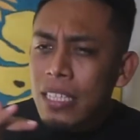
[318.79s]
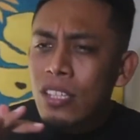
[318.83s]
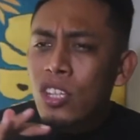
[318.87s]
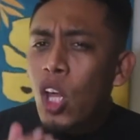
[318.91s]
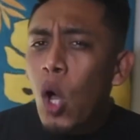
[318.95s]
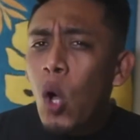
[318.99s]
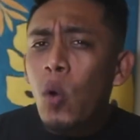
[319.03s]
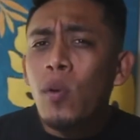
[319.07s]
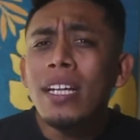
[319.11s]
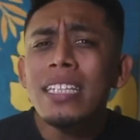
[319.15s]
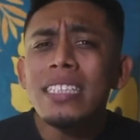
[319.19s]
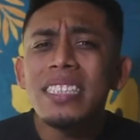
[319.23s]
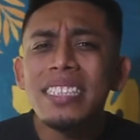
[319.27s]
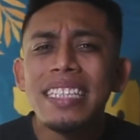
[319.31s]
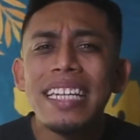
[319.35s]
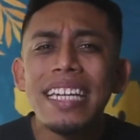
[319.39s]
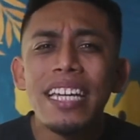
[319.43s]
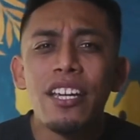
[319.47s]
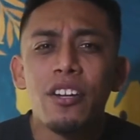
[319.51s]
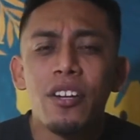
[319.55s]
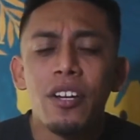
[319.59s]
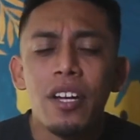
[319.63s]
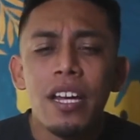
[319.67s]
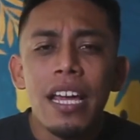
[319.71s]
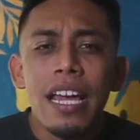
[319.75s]
notice
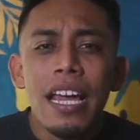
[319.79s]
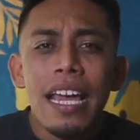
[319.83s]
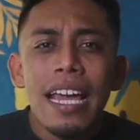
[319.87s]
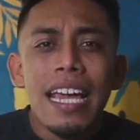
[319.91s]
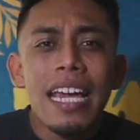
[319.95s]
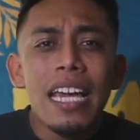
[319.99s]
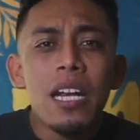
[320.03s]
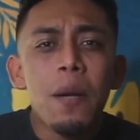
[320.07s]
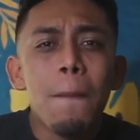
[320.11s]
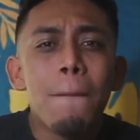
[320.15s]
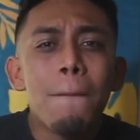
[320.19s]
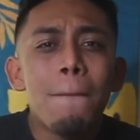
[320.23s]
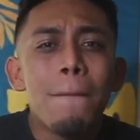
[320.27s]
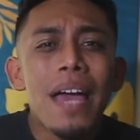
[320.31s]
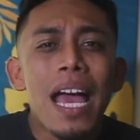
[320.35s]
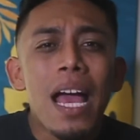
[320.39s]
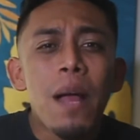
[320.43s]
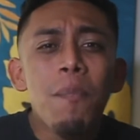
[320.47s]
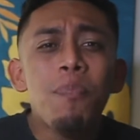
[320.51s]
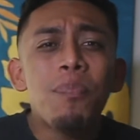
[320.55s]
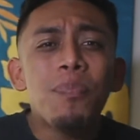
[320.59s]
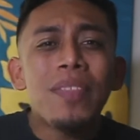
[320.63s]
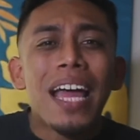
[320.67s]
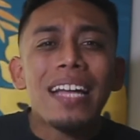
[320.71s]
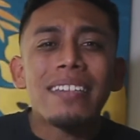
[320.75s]
here, it
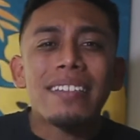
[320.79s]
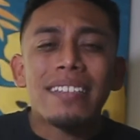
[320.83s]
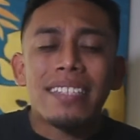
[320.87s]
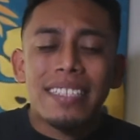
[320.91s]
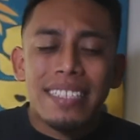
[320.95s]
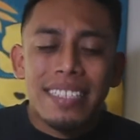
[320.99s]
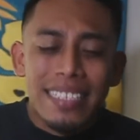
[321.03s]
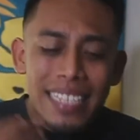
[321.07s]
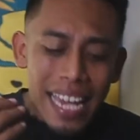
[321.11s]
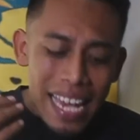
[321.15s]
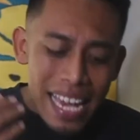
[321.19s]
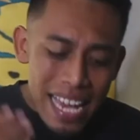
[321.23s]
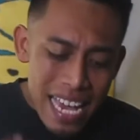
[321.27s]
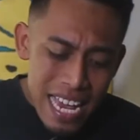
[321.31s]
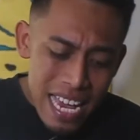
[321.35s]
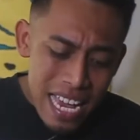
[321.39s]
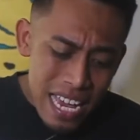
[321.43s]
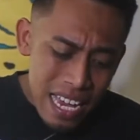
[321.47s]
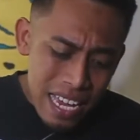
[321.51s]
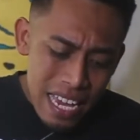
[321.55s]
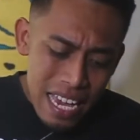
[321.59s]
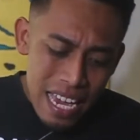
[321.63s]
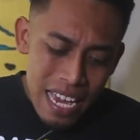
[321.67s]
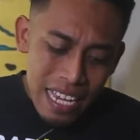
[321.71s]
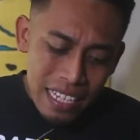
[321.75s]
meant that
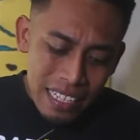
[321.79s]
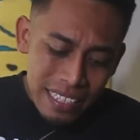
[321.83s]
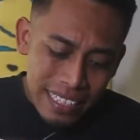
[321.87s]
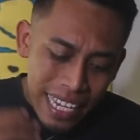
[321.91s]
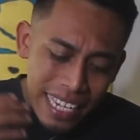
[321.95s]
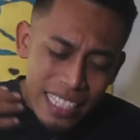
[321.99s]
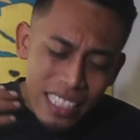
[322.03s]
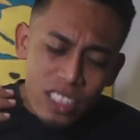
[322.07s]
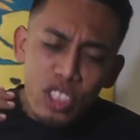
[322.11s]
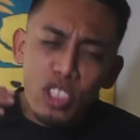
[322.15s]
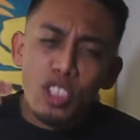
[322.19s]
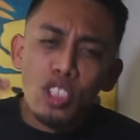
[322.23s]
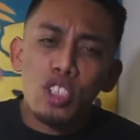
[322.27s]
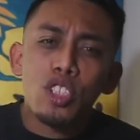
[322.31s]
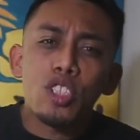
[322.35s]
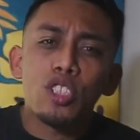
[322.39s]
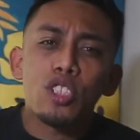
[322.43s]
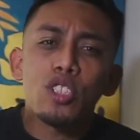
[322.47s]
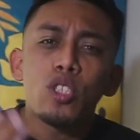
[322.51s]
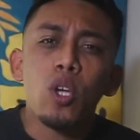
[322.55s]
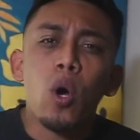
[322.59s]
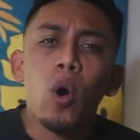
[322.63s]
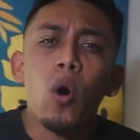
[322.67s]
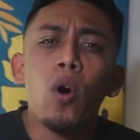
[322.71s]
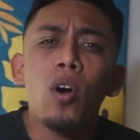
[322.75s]
they
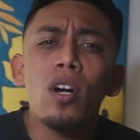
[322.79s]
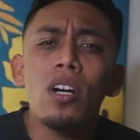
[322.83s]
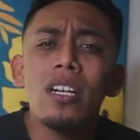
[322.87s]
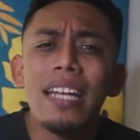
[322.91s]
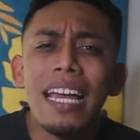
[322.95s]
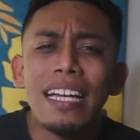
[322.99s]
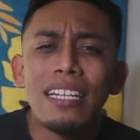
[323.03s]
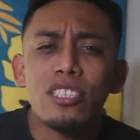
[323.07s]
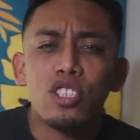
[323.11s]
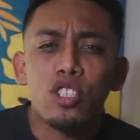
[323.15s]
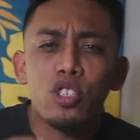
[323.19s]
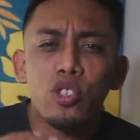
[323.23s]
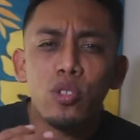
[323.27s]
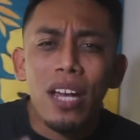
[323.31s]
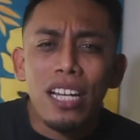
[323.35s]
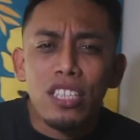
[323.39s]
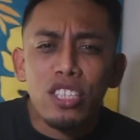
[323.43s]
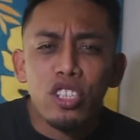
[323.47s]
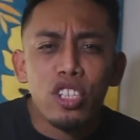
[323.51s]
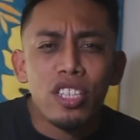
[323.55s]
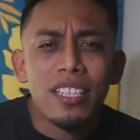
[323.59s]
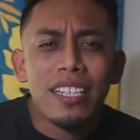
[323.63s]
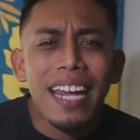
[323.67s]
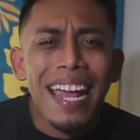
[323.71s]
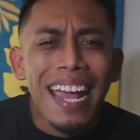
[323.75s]
stored a
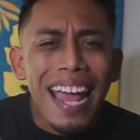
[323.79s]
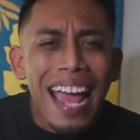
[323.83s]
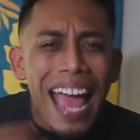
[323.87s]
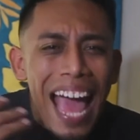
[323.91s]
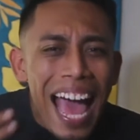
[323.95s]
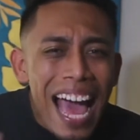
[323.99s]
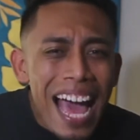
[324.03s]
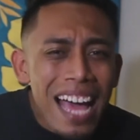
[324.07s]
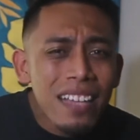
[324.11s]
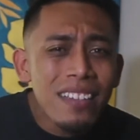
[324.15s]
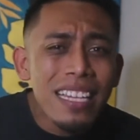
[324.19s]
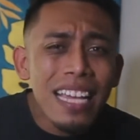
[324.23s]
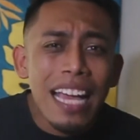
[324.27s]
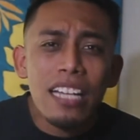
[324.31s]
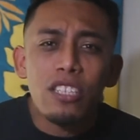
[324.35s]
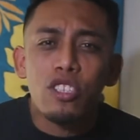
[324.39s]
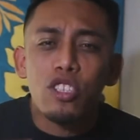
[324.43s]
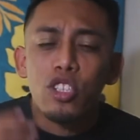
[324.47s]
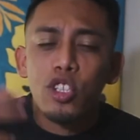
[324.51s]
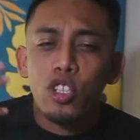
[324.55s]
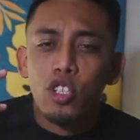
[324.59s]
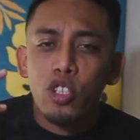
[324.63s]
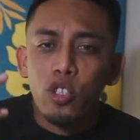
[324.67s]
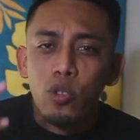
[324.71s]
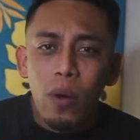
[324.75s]
treasure. They had a
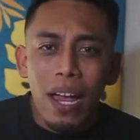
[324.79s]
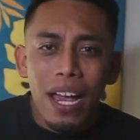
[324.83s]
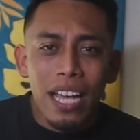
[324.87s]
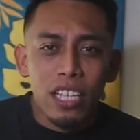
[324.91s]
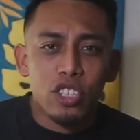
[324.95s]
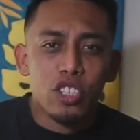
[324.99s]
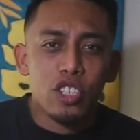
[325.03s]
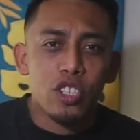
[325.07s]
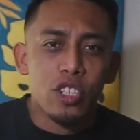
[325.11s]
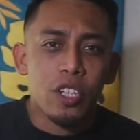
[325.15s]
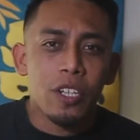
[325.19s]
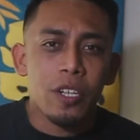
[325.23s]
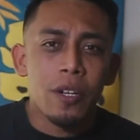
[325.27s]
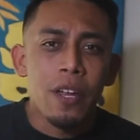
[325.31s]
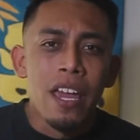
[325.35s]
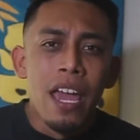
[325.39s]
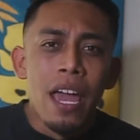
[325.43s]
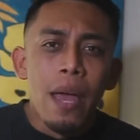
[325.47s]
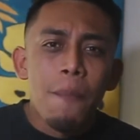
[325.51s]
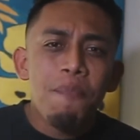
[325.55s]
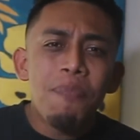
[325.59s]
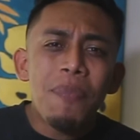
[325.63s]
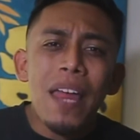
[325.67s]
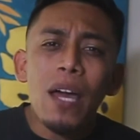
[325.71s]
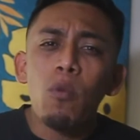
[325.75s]
treasure
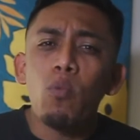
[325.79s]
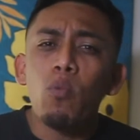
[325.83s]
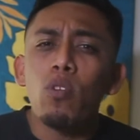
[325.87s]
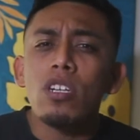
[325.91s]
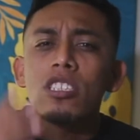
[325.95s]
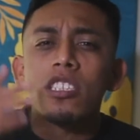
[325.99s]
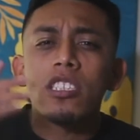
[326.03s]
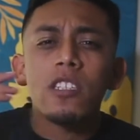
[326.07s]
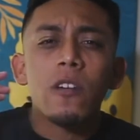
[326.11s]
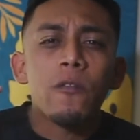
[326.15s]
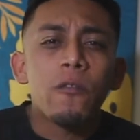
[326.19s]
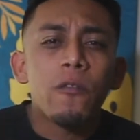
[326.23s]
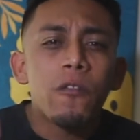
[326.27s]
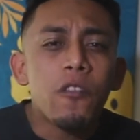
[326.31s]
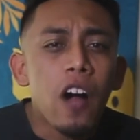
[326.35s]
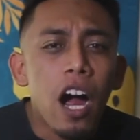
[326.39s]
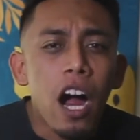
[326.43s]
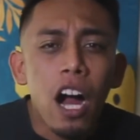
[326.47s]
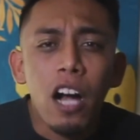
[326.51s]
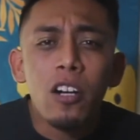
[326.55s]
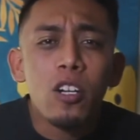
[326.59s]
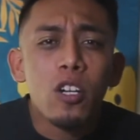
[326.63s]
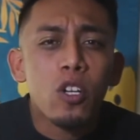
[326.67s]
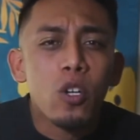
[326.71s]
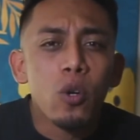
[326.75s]
that was
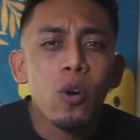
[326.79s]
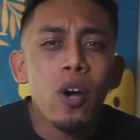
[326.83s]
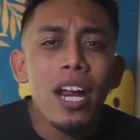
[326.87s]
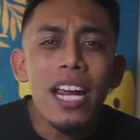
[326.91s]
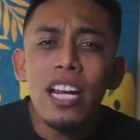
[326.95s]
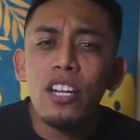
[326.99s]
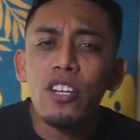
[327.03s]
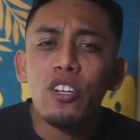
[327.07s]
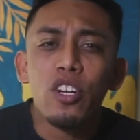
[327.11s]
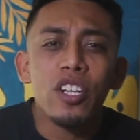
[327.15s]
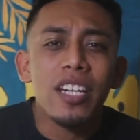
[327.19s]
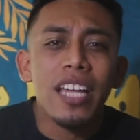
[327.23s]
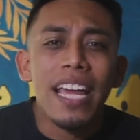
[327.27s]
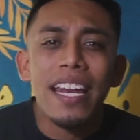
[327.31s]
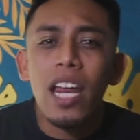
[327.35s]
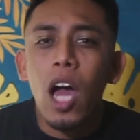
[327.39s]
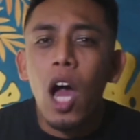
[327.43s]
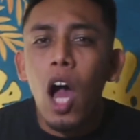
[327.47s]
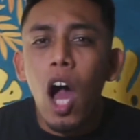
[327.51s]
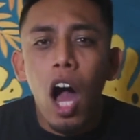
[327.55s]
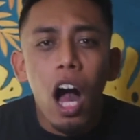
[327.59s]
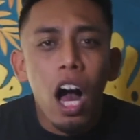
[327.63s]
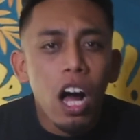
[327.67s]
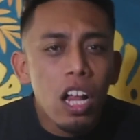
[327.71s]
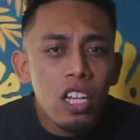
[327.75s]
far greater than
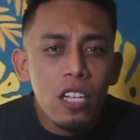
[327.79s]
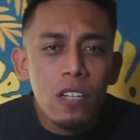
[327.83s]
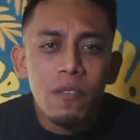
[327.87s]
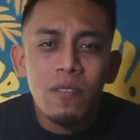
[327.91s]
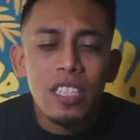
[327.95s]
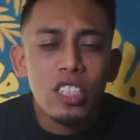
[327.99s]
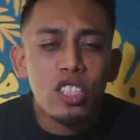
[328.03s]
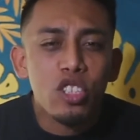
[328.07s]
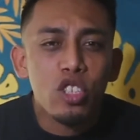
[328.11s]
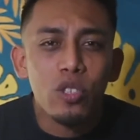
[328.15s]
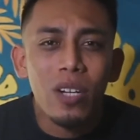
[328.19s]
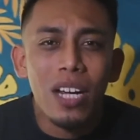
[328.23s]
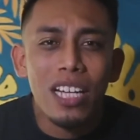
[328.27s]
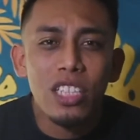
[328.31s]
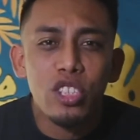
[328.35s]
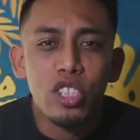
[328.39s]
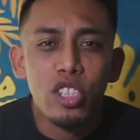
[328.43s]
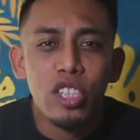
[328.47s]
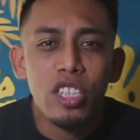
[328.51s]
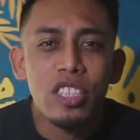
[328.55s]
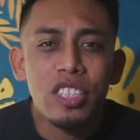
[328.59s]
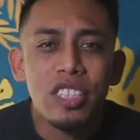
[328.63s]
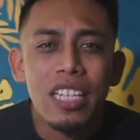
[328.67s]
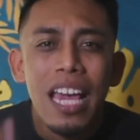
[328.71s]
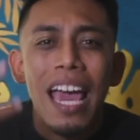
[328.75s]
all of the
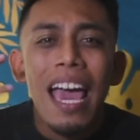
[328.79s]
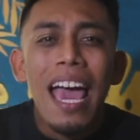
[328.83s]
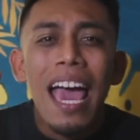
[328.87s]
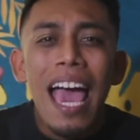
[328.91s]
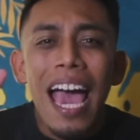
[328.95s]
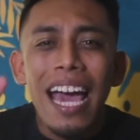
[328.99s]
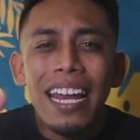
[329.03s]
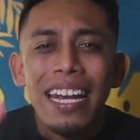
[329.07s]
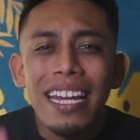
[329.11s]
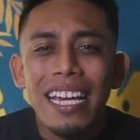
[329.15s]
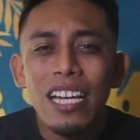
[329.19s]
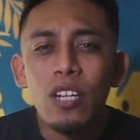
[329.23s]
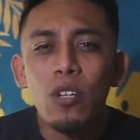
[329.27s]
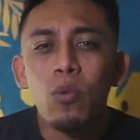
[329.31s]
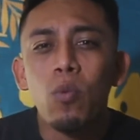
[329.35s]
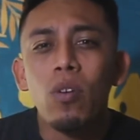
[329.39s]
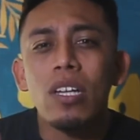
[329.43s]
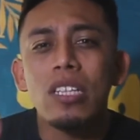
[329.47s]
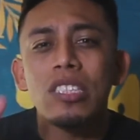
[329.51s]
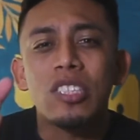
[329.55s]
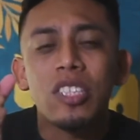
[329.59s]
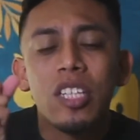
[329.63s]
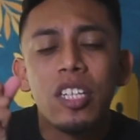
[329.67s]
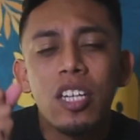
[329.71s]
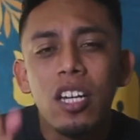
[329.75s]
treasures, and it
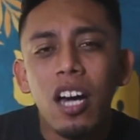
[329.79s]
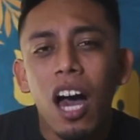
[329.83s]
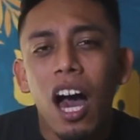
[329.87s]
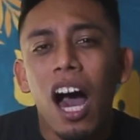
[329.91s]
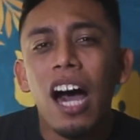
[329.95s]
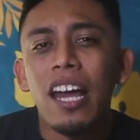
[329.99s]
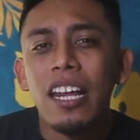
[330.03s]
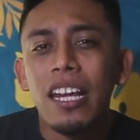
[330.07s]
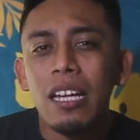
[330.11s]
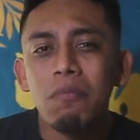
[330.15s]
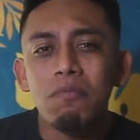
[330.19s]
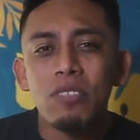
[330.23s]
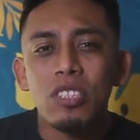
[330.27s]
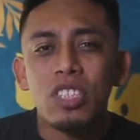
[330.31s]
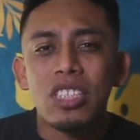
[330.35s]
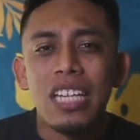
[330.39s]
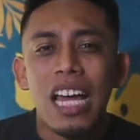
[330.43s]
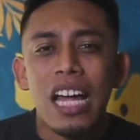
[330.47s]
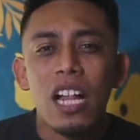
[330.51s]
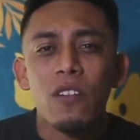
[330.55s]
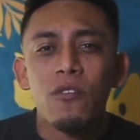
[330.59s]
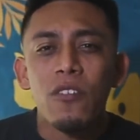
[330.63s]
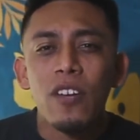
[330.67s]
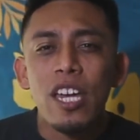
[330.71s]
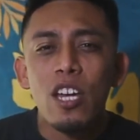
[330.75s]
was God
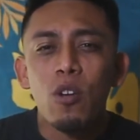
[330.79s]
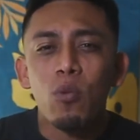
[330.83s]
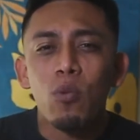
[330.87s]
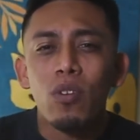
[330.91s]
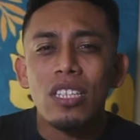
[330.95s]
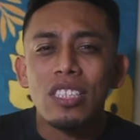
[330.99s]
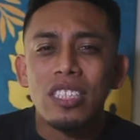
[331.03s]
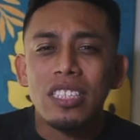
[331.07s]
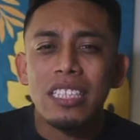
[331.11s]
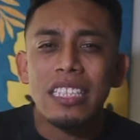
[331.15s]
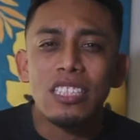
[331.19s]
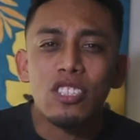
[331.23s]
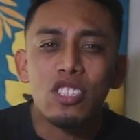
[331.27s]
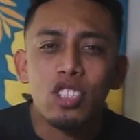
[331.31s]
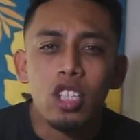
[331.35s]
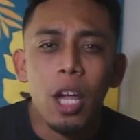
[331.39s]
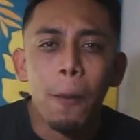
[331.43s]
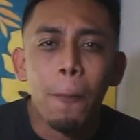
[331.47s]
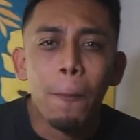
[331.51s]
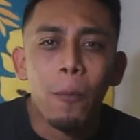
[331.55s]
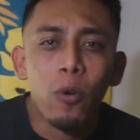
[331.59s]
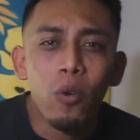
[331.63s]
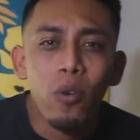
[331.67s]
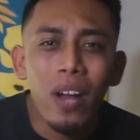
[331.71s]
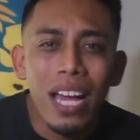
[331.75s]
Himself. It was His
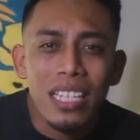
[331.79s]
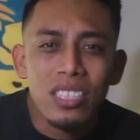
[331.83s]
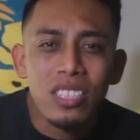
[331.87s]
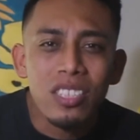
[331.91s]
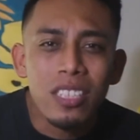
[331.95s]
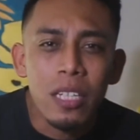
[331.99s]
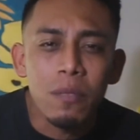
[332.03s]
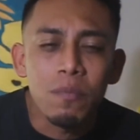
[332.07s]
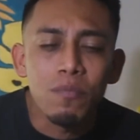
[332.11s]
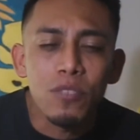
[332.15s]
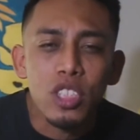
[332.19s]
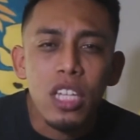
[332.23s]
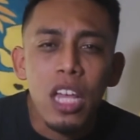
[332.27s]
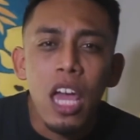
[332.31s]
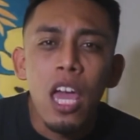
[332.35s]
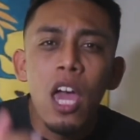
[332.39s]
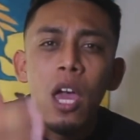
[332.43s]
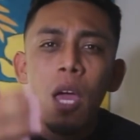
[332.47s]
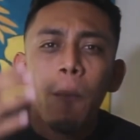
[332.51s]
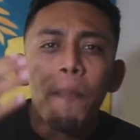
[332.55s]
presence.